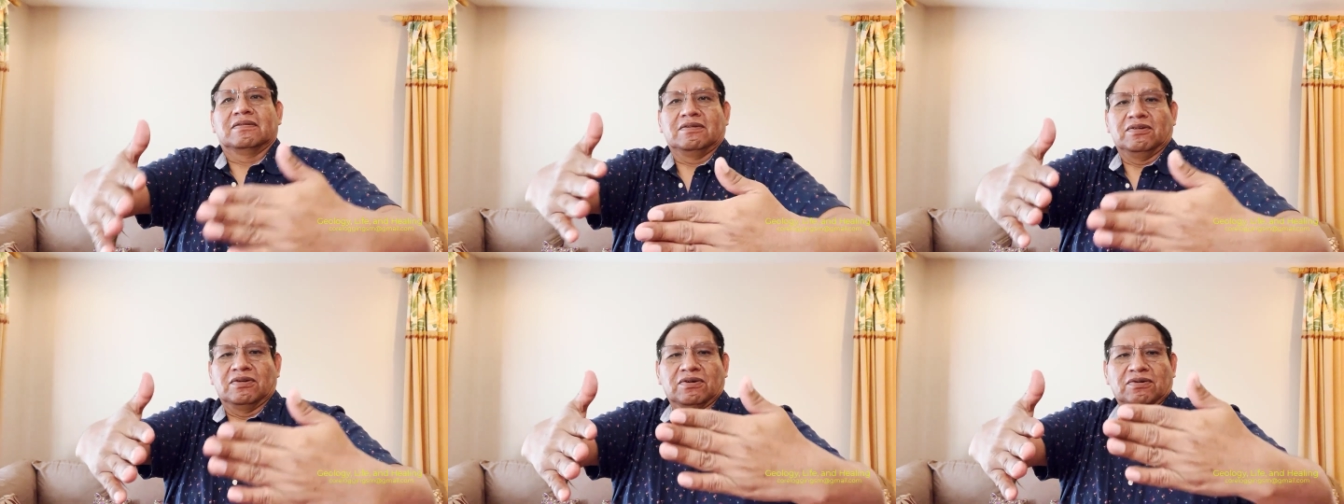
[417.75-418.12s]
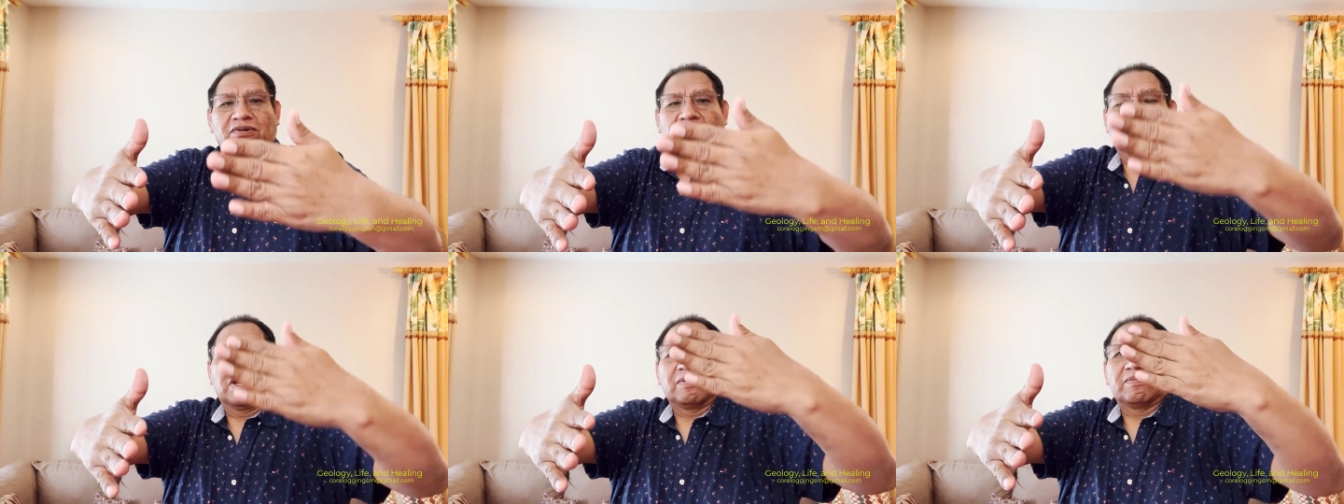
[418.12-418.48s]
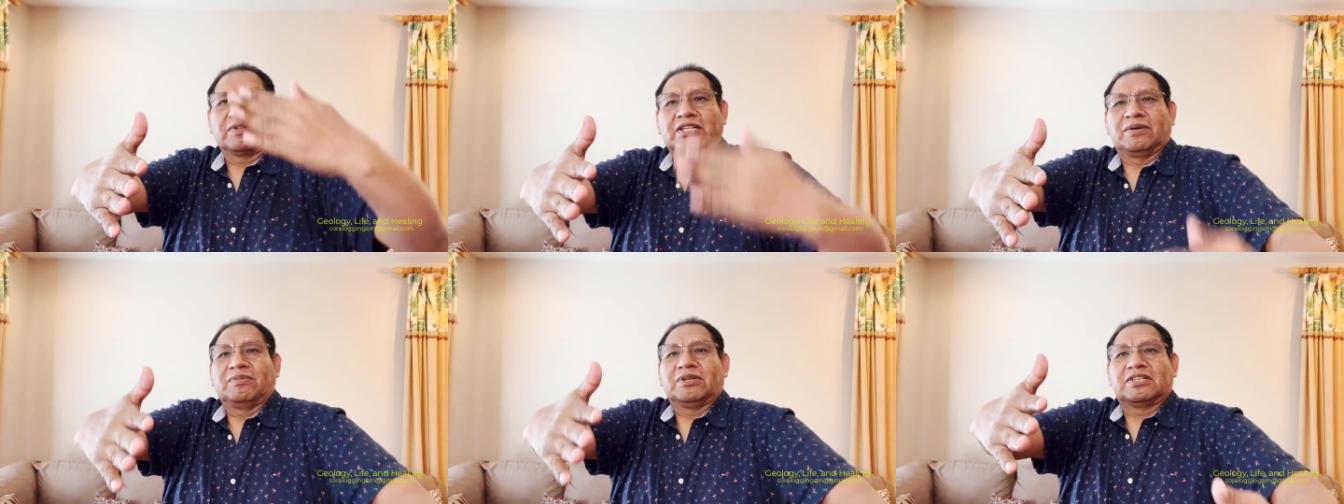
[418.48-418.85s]
You have
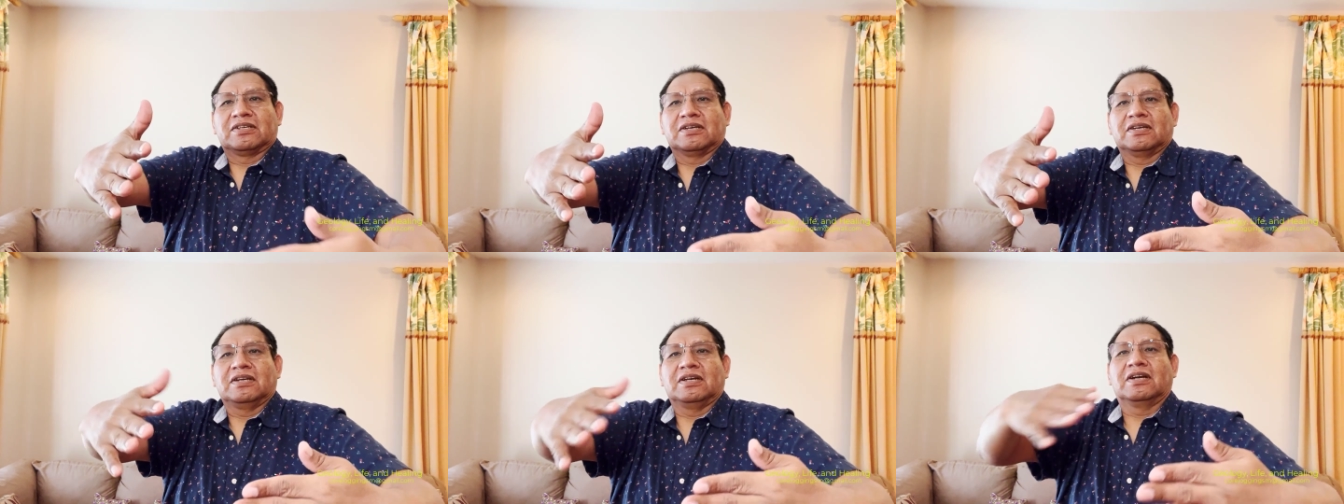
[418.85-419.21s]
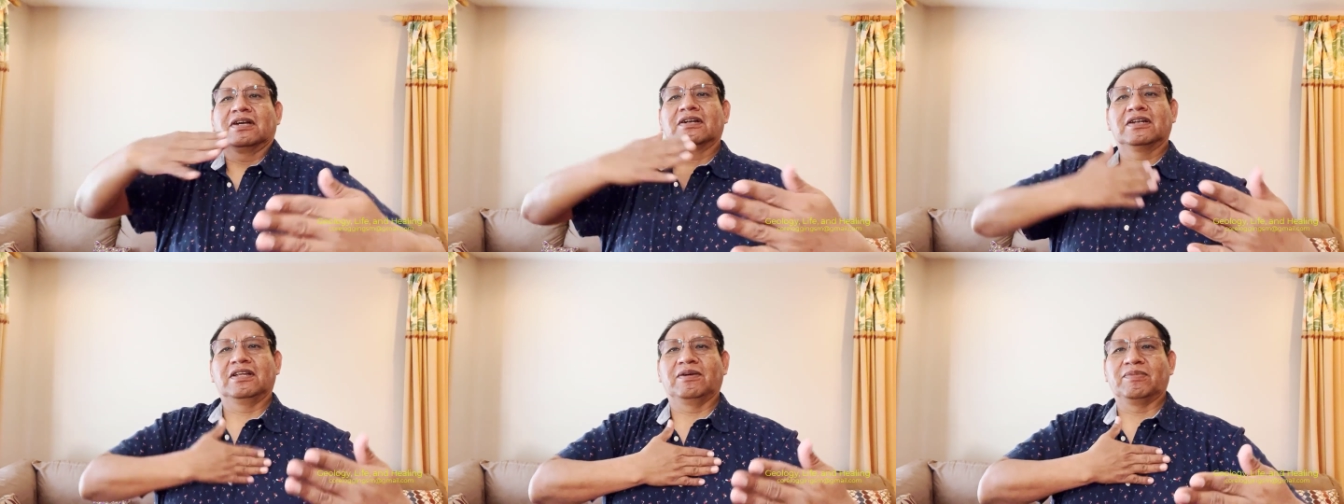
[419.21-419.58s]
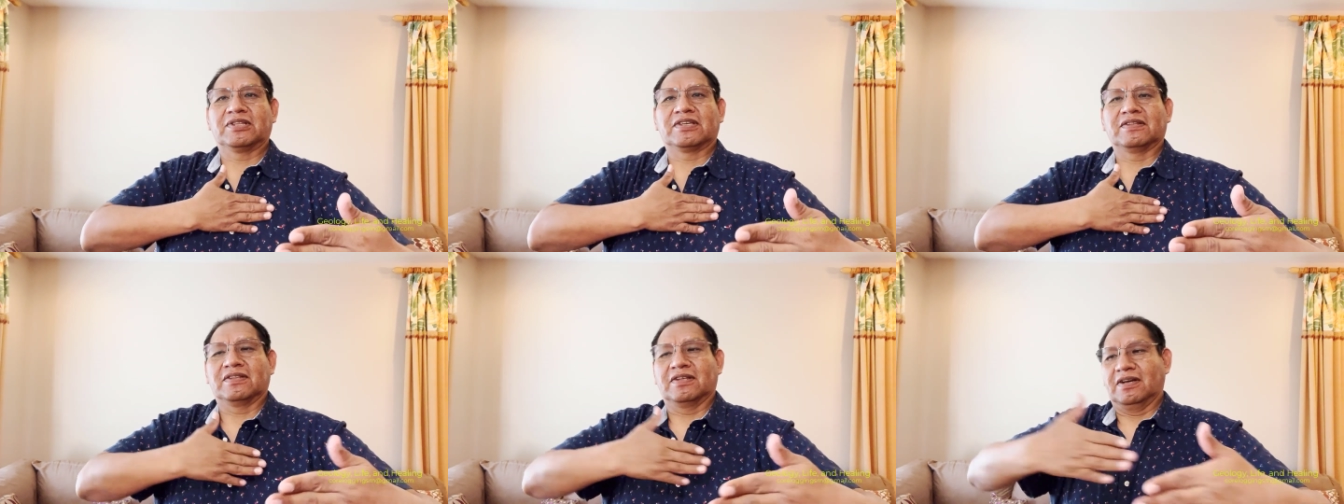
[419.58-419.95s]
limits in here,
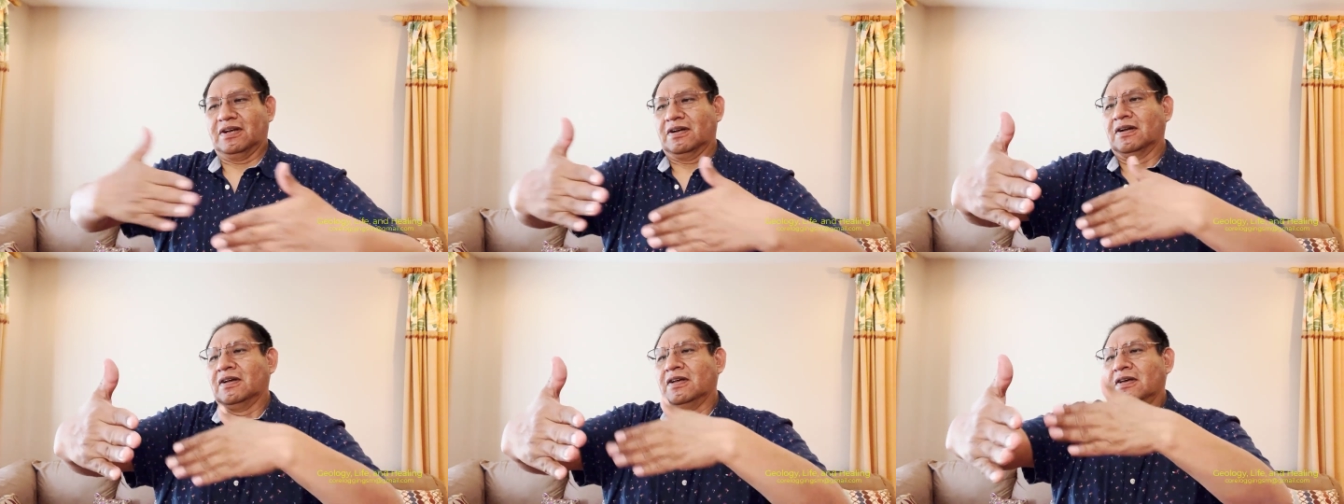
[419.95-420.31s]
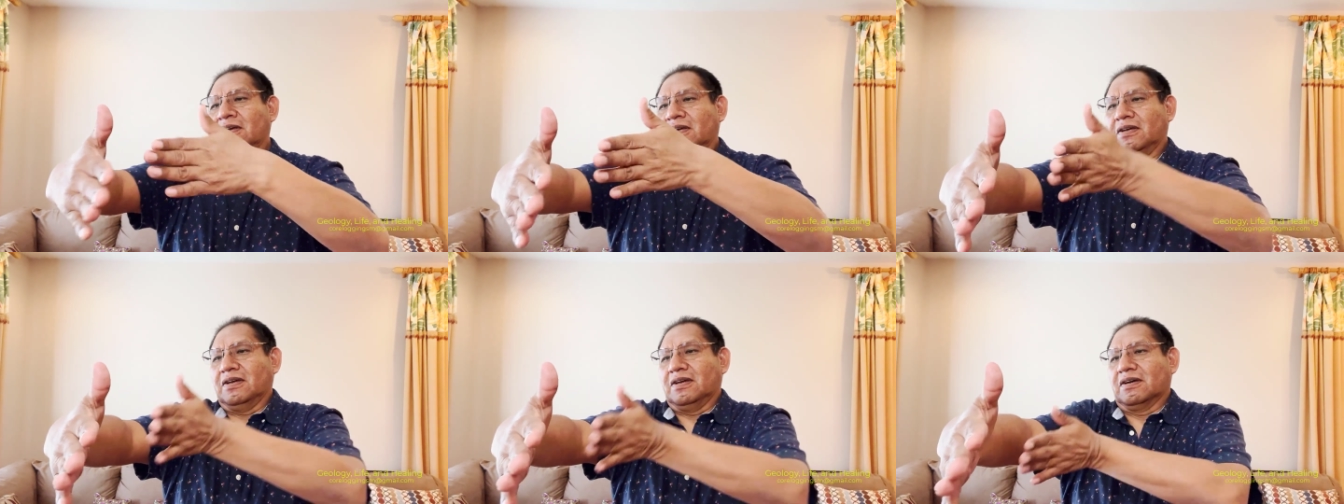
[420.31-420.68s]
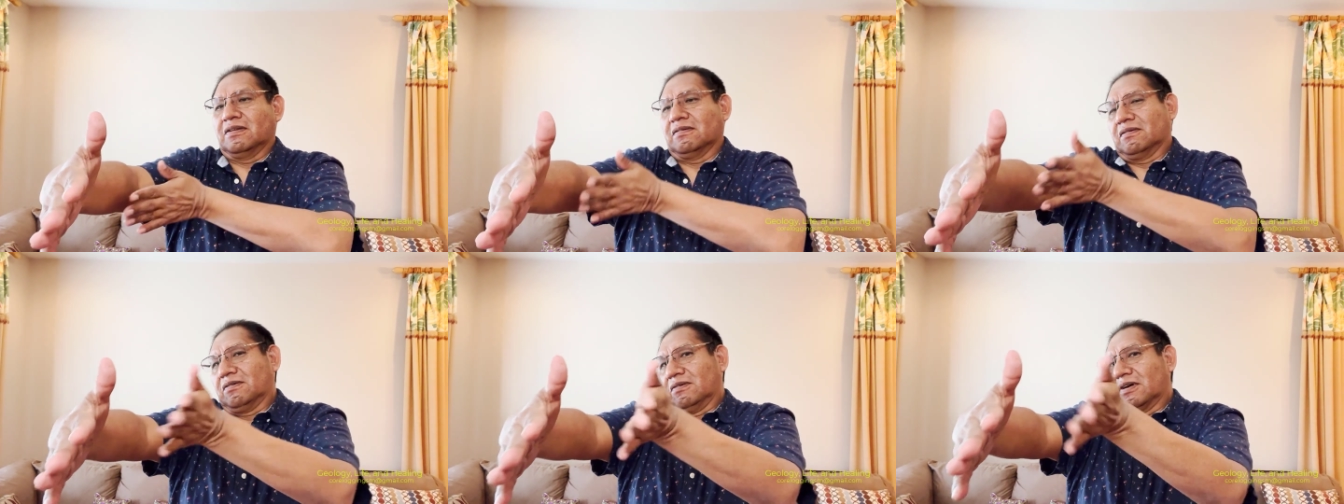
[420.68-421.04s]
limits in there.
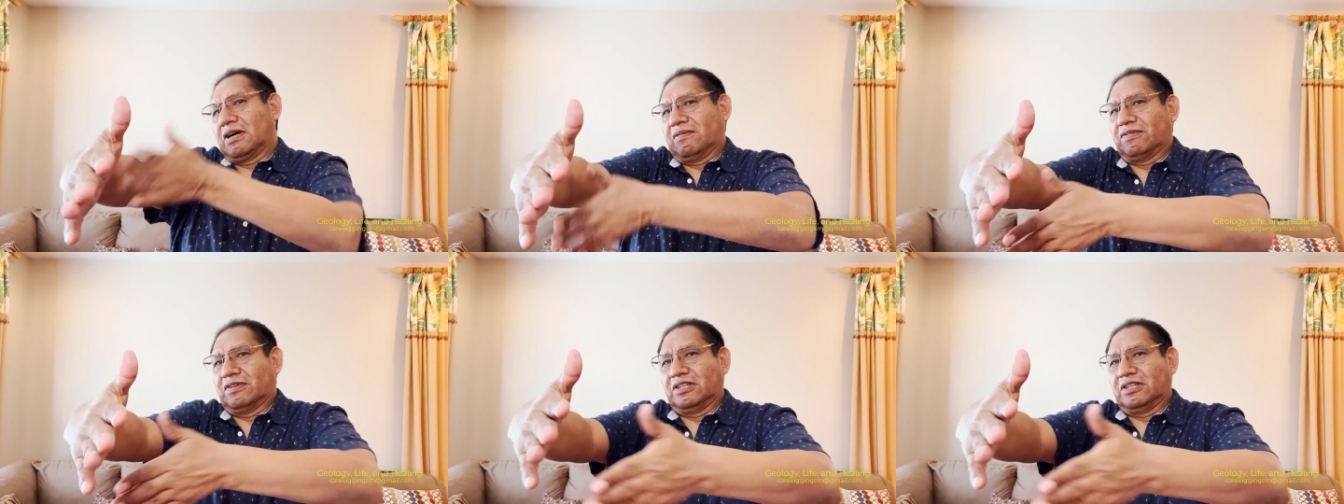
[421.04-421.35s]
You have